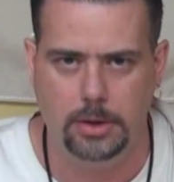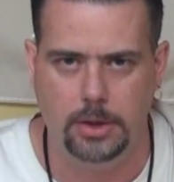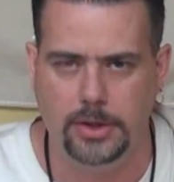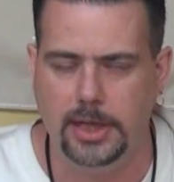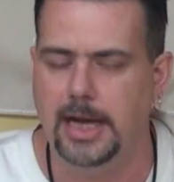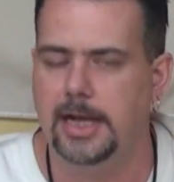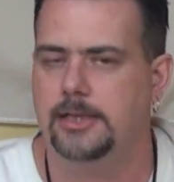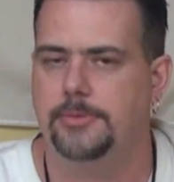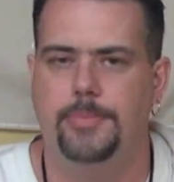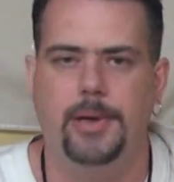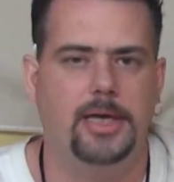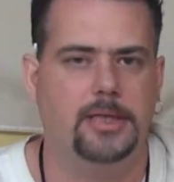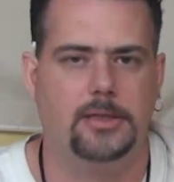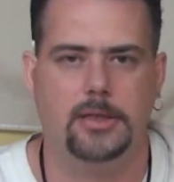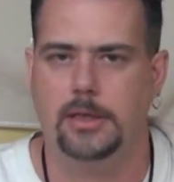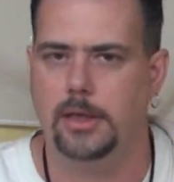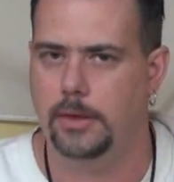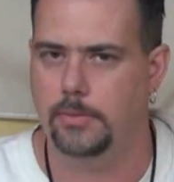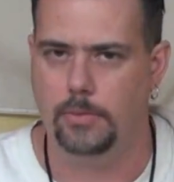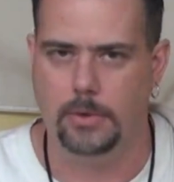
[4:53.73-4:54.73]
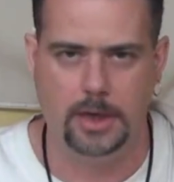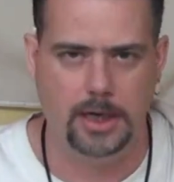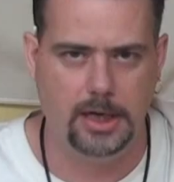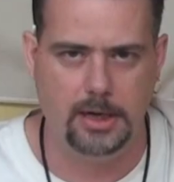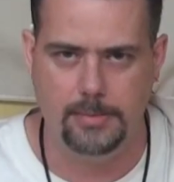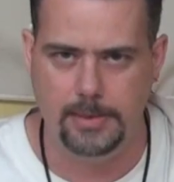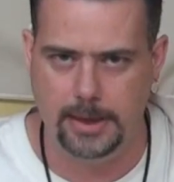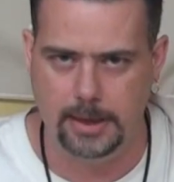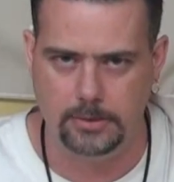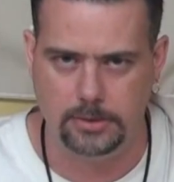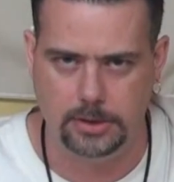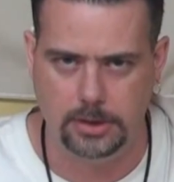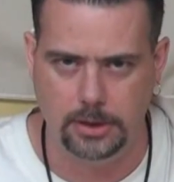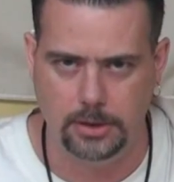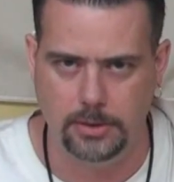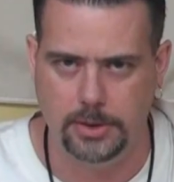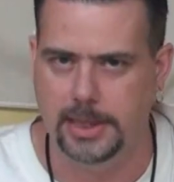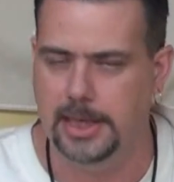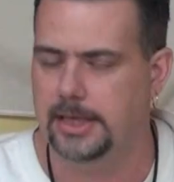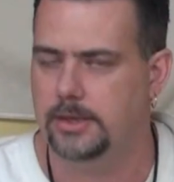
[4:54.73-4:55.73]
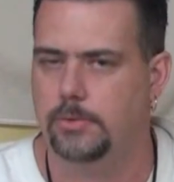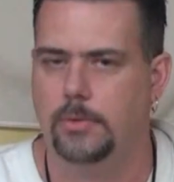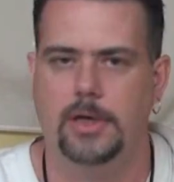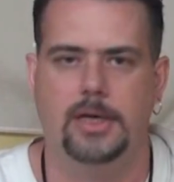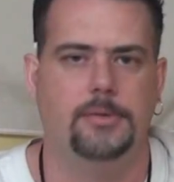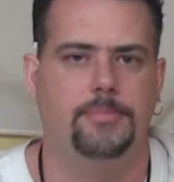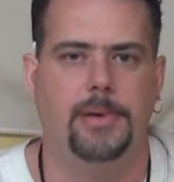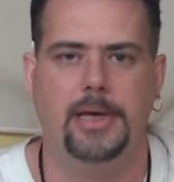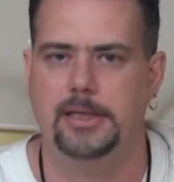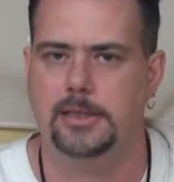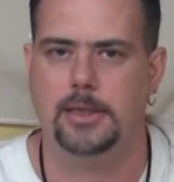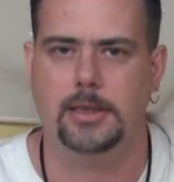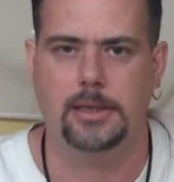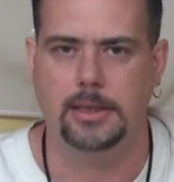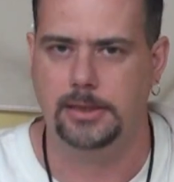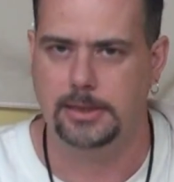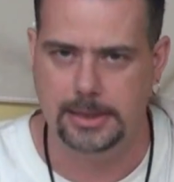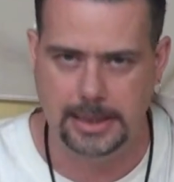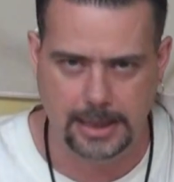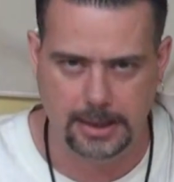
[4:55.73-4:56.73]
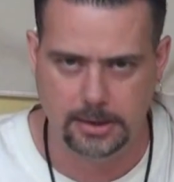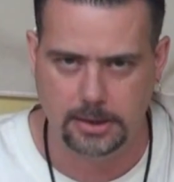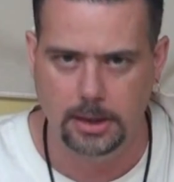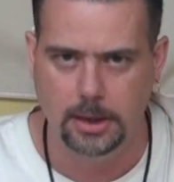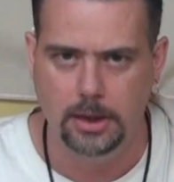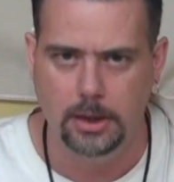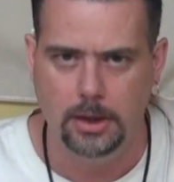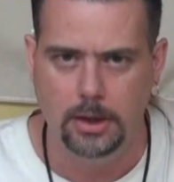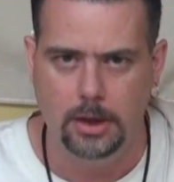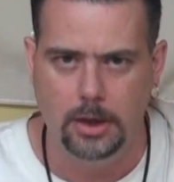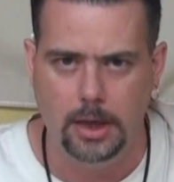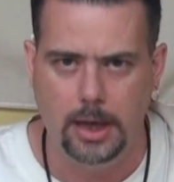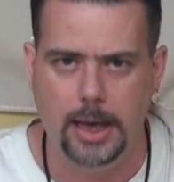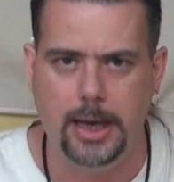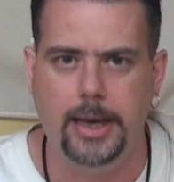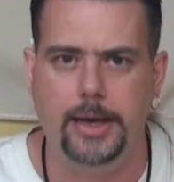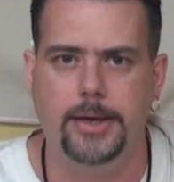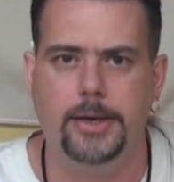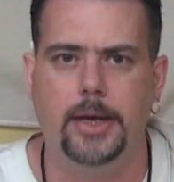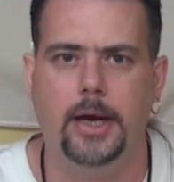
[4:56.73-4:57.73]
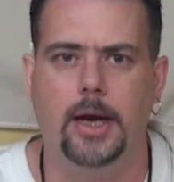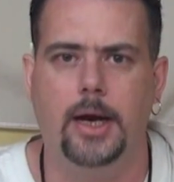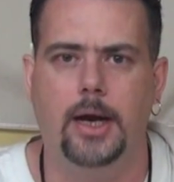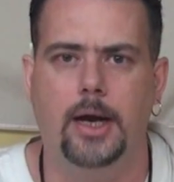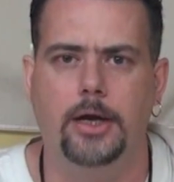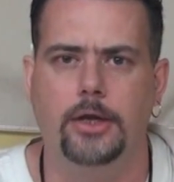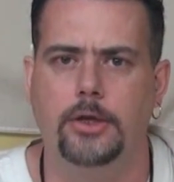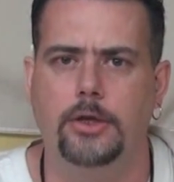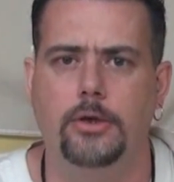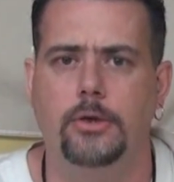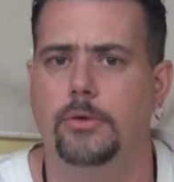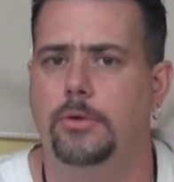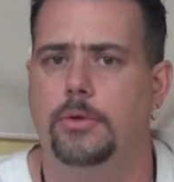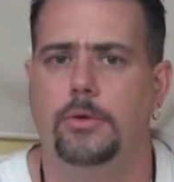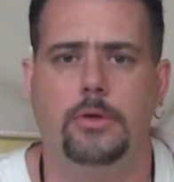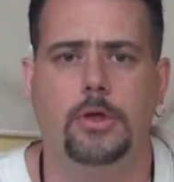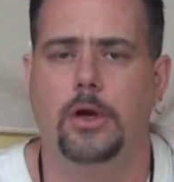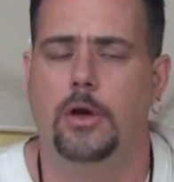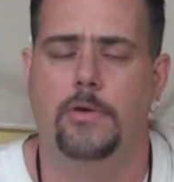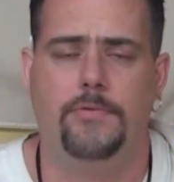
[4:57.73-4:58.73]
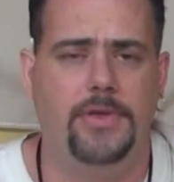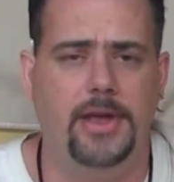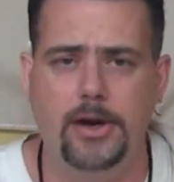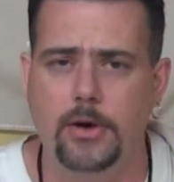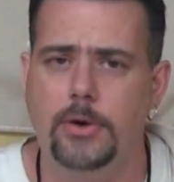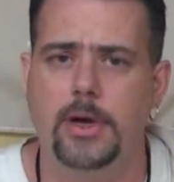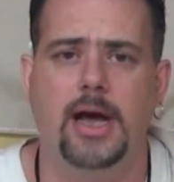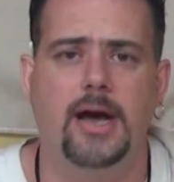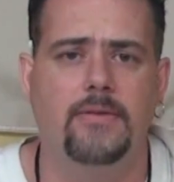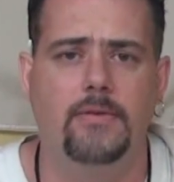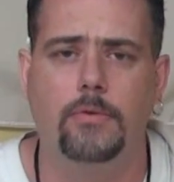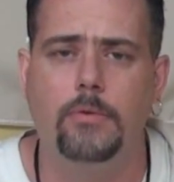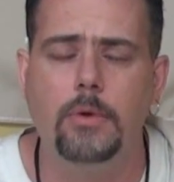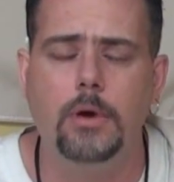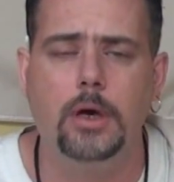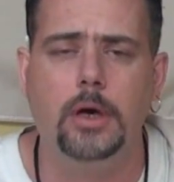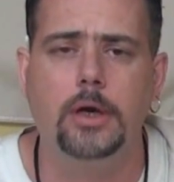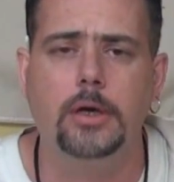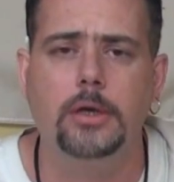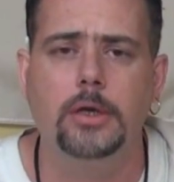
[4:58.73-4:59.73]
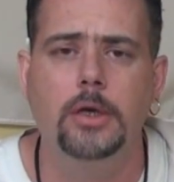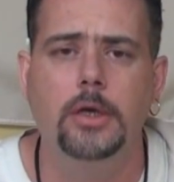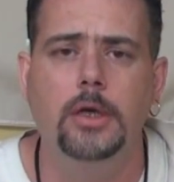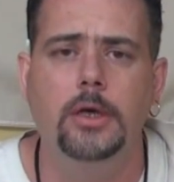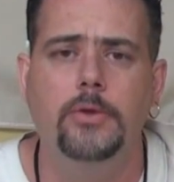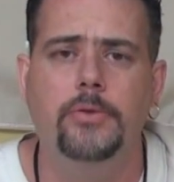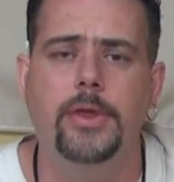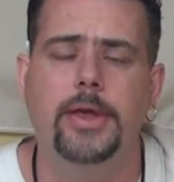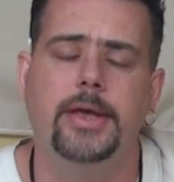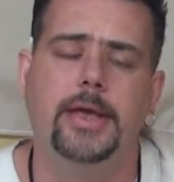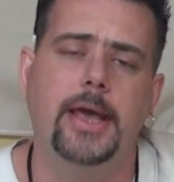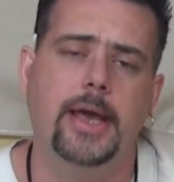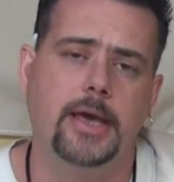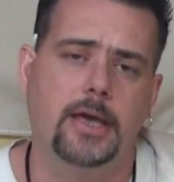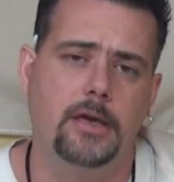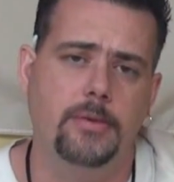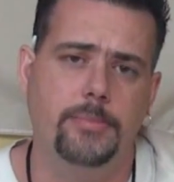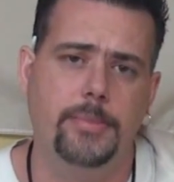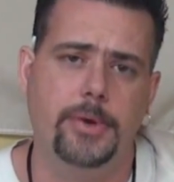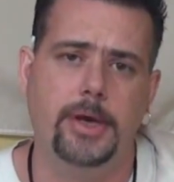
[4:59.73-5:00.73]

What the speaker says: That's basically what it amounts to, and that's what it basically says. And you know, if they don't have a warrant, they can't come